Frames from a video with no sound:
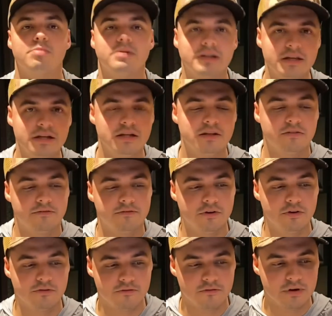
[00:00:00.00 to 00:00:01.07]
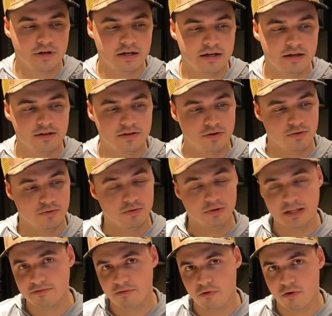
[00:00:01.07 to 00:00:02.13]
please feel free to
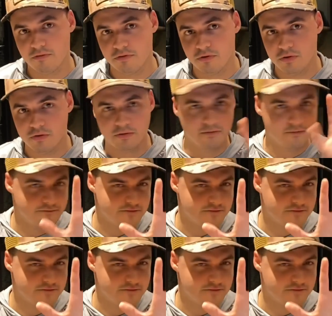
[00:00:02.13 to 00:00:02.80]
leave a review.